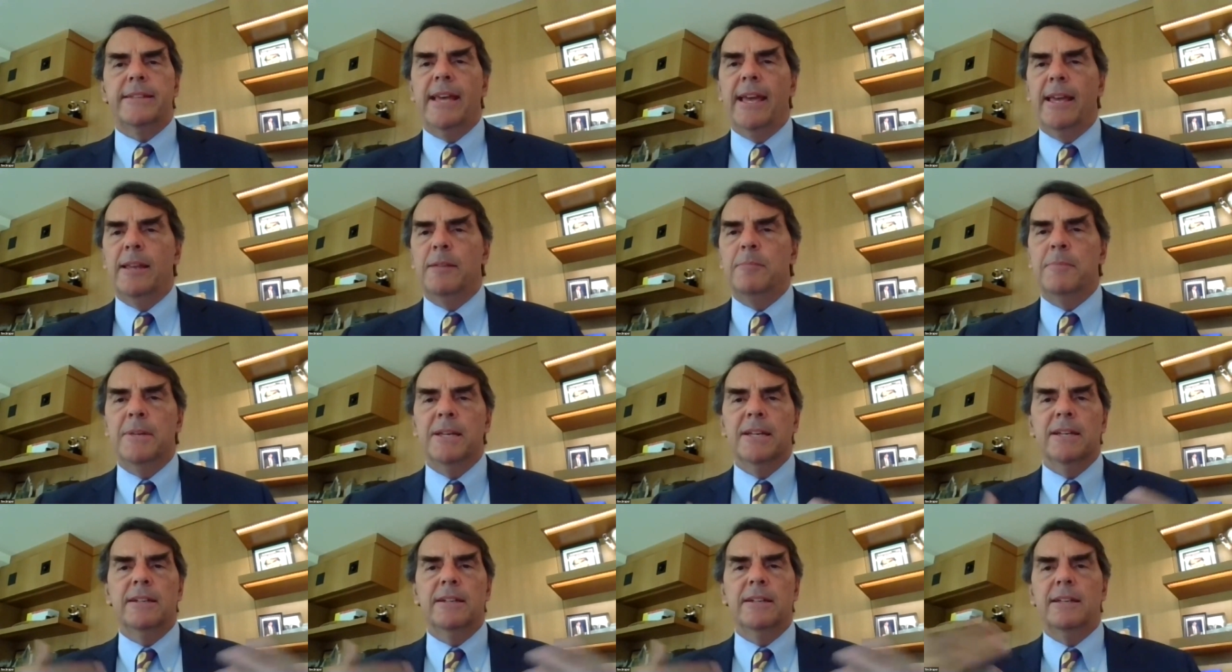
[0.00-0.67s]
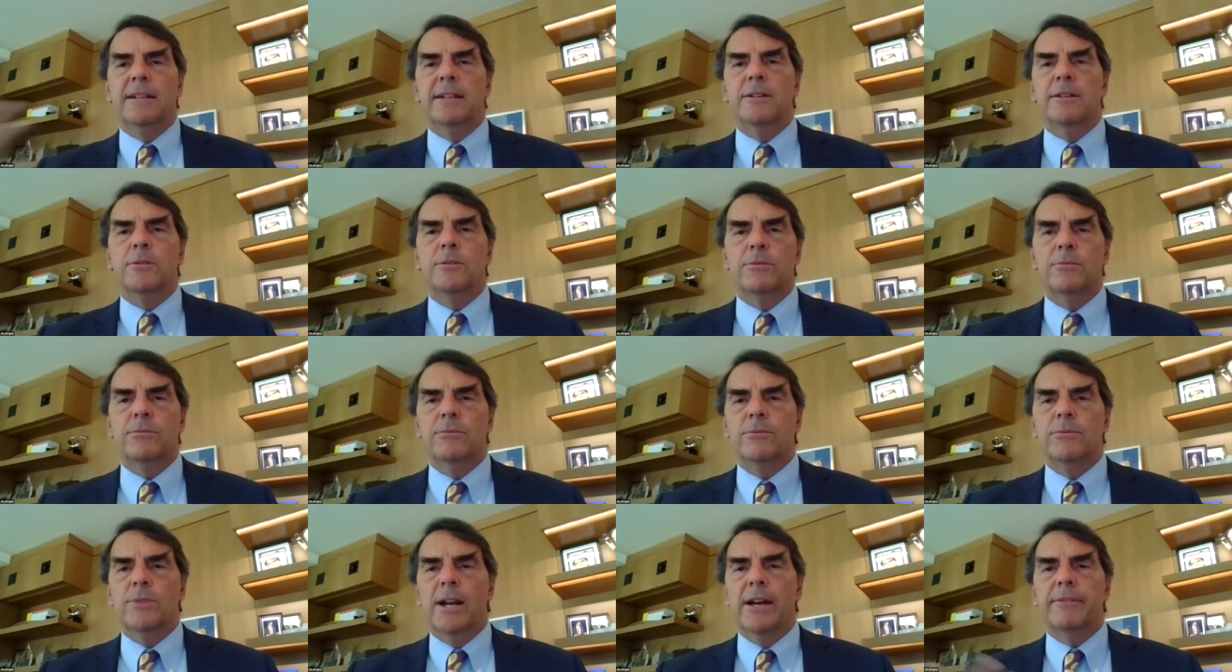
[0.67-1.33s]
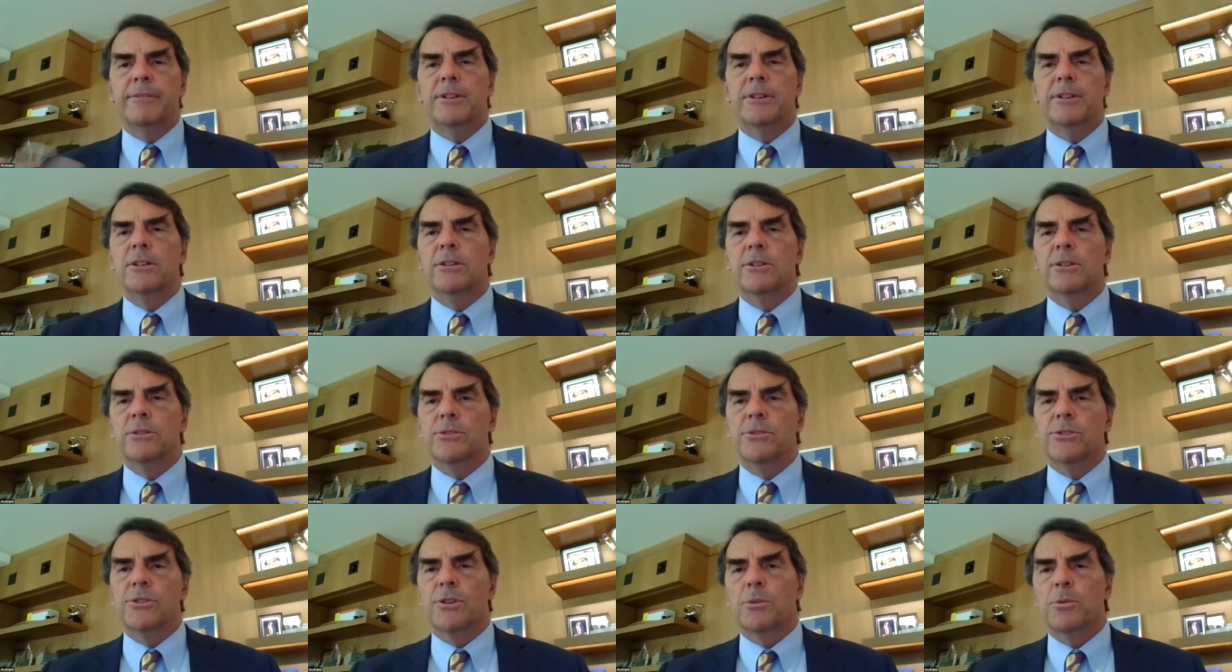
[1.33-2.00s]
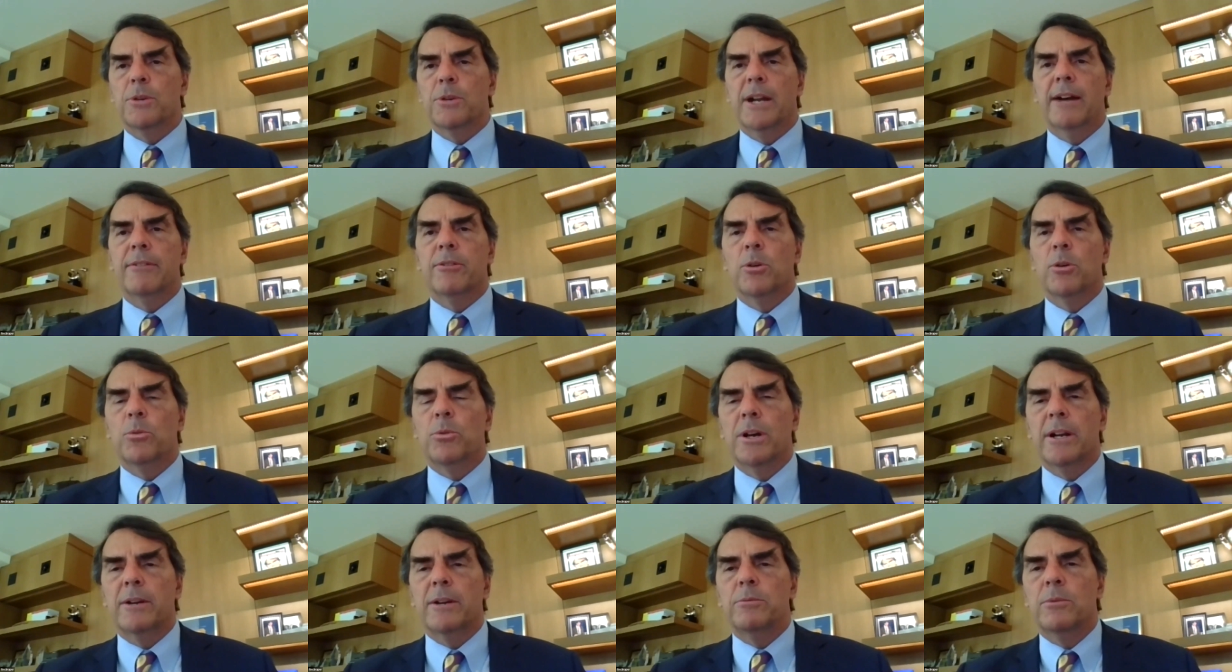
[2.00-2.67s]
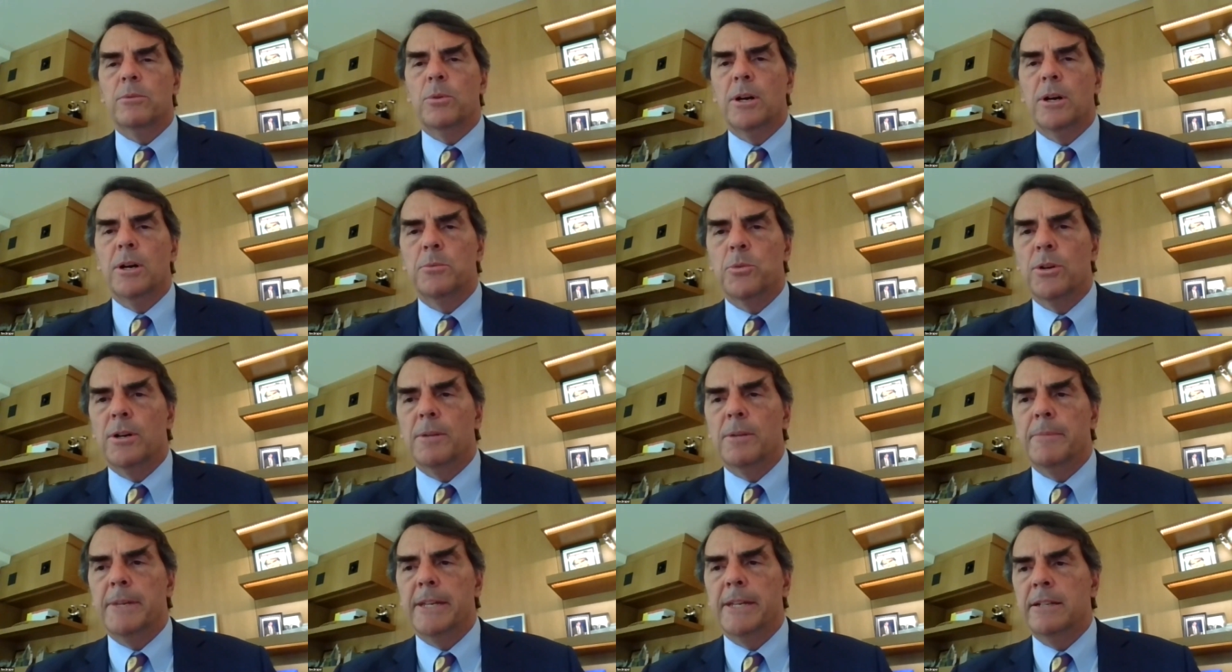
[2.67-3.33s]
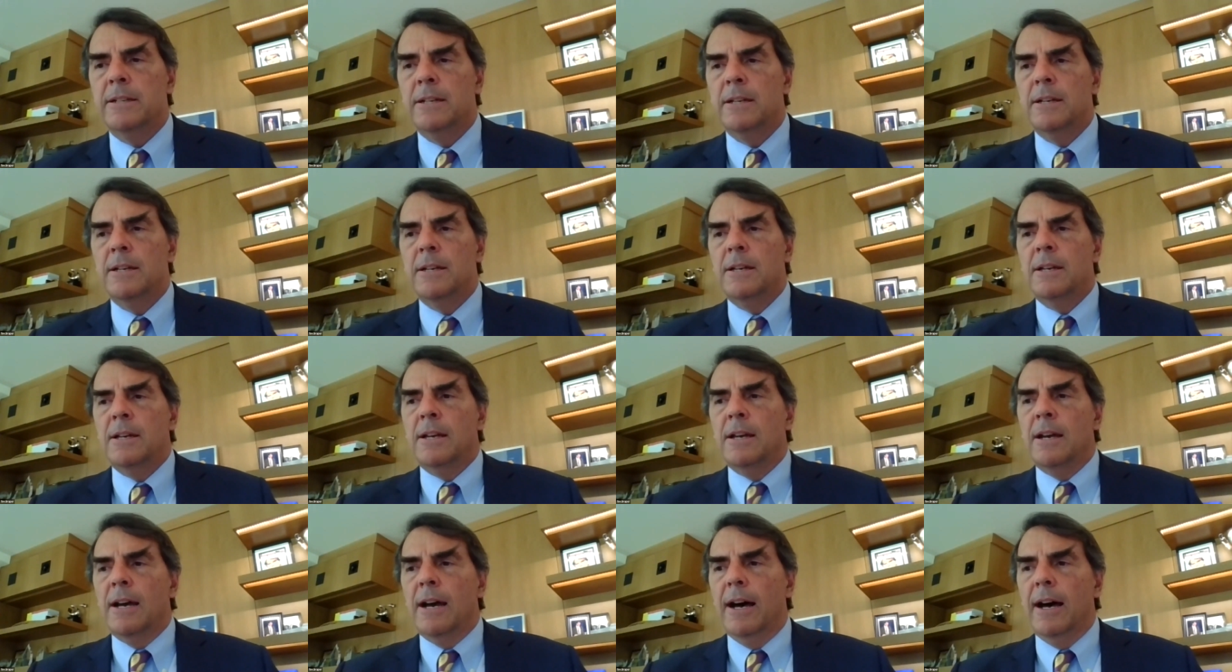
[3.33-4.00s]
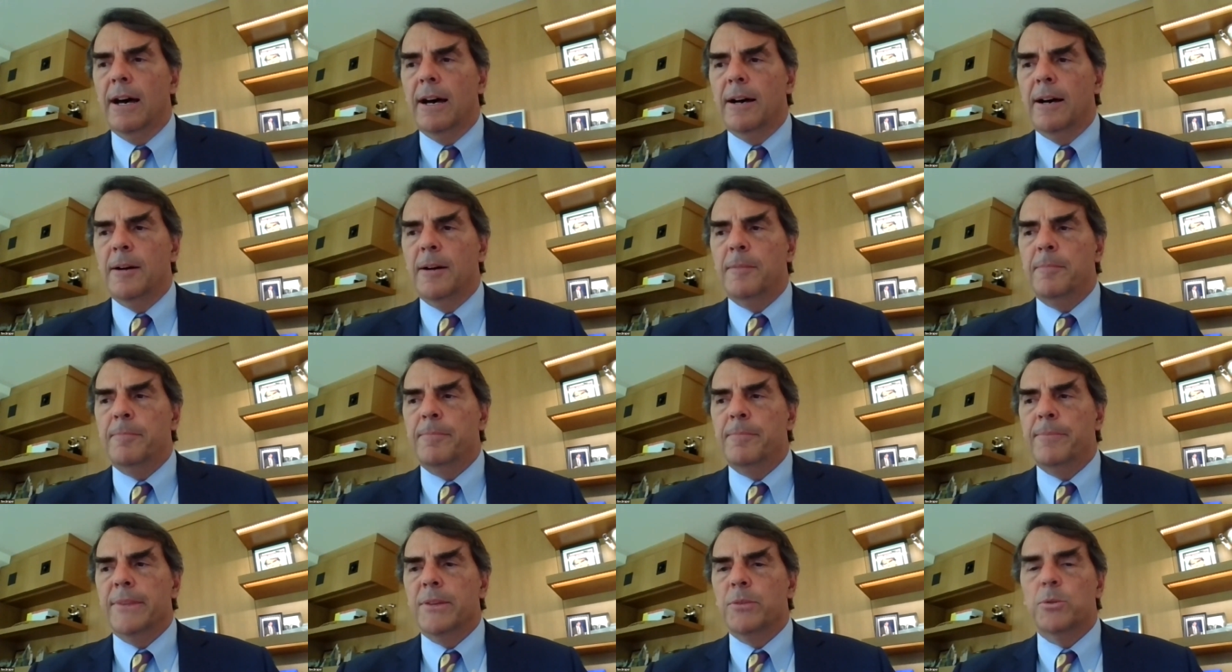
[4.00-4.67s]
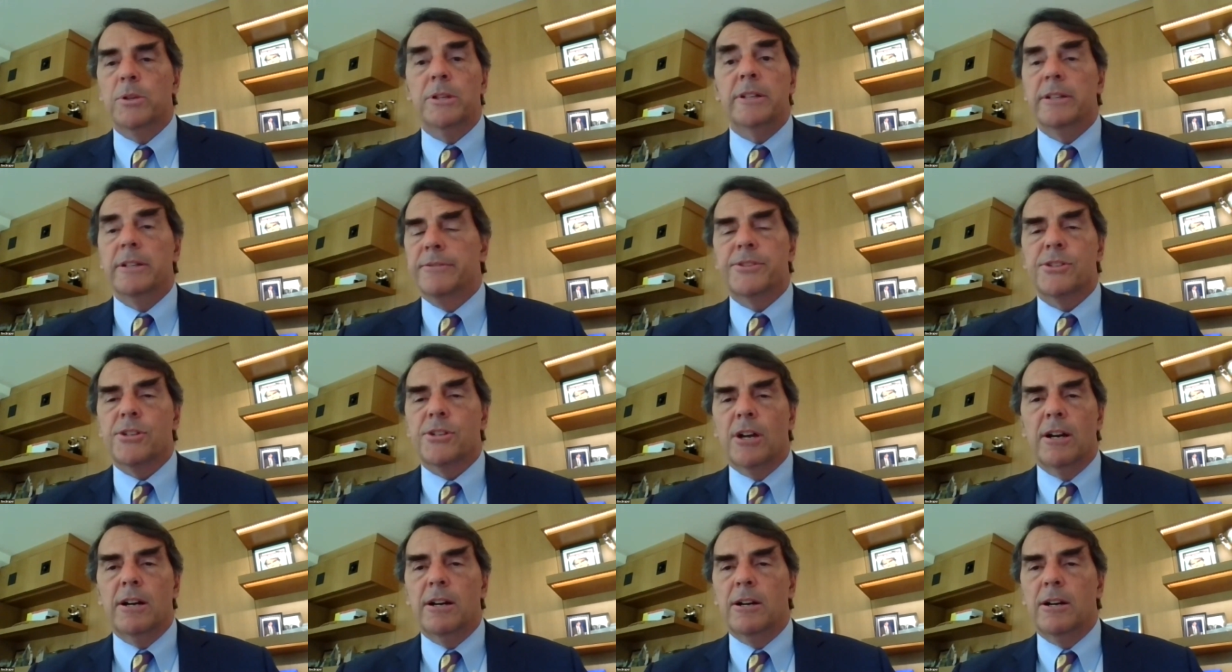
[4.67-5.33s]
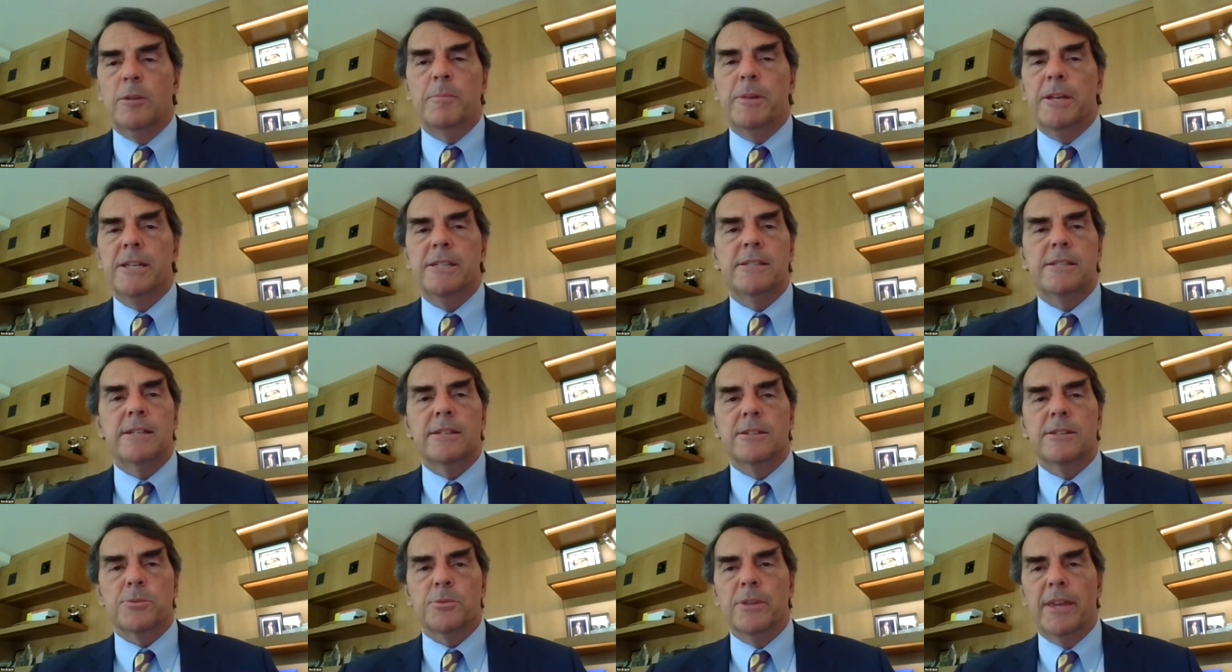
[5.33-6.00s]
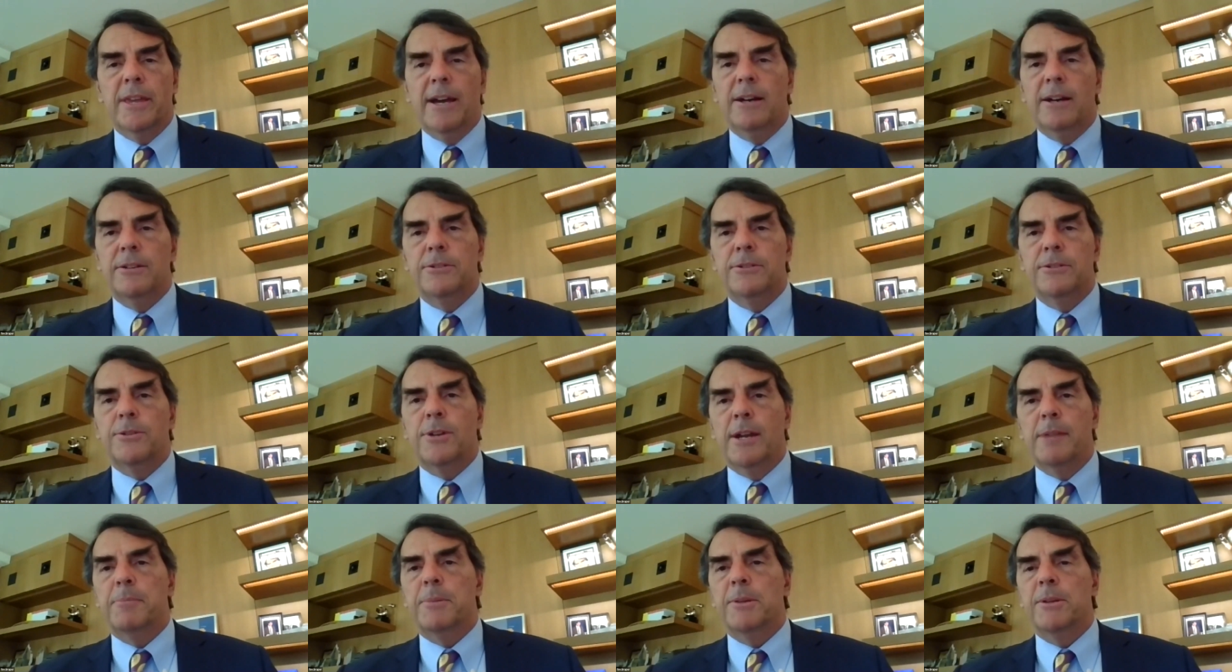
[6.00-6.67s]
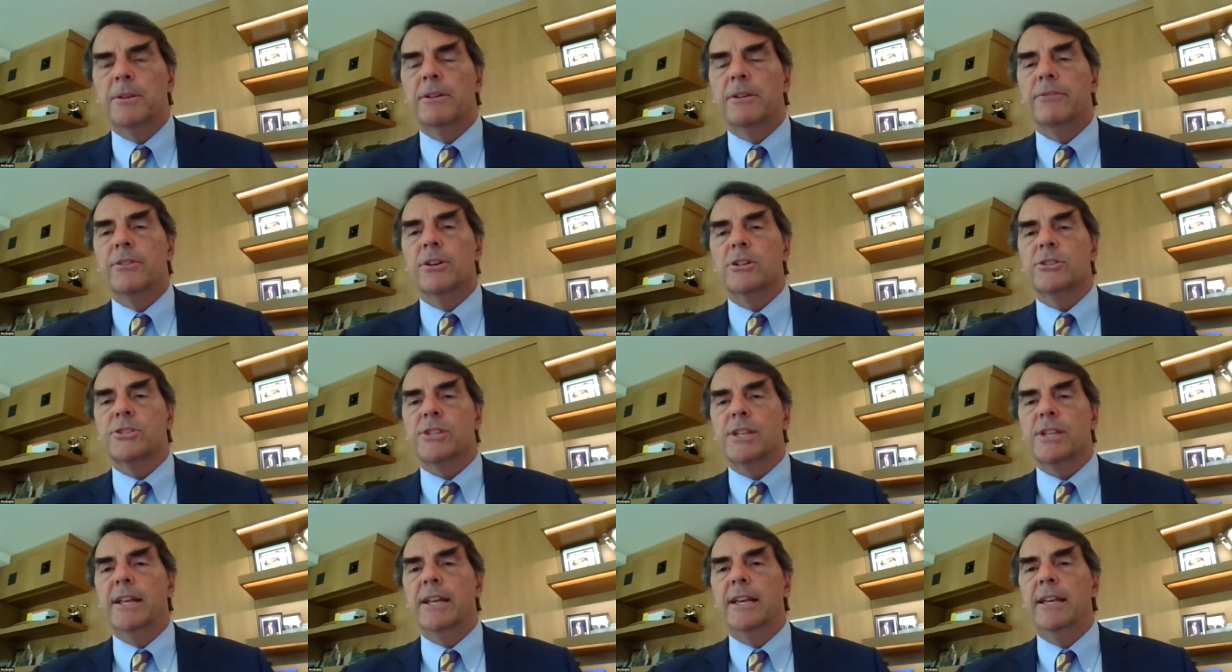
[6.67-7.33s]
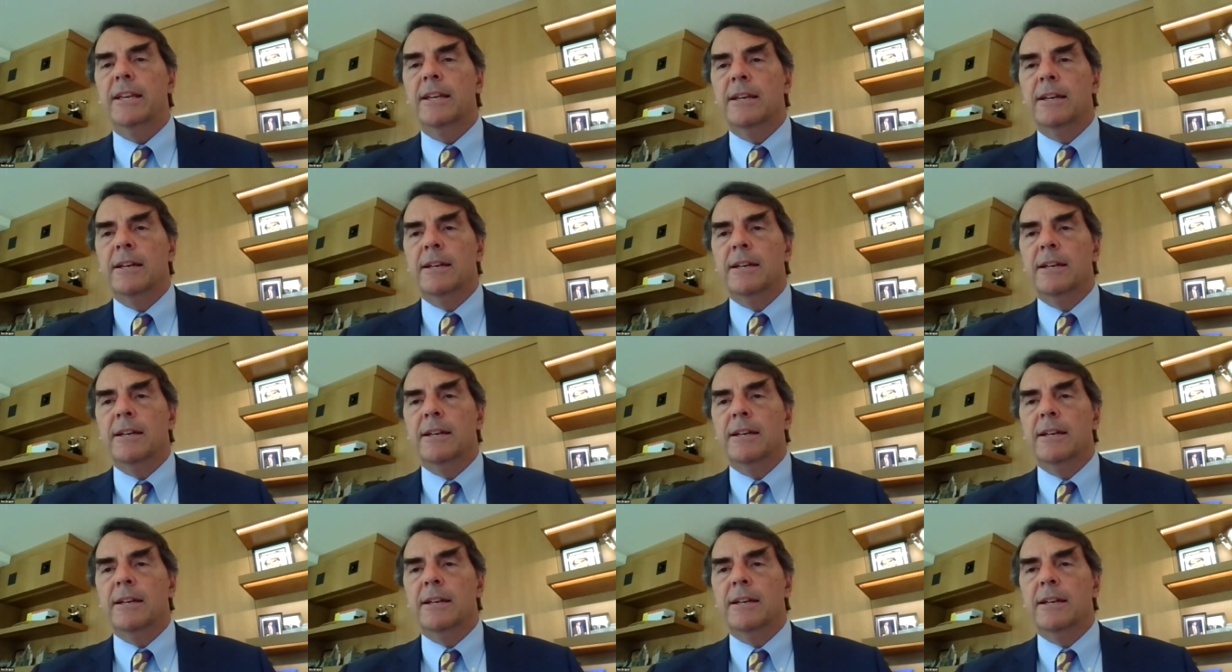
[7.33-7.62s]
10 million in revenues or whatever. One woman wouldn't have started her business without Draper University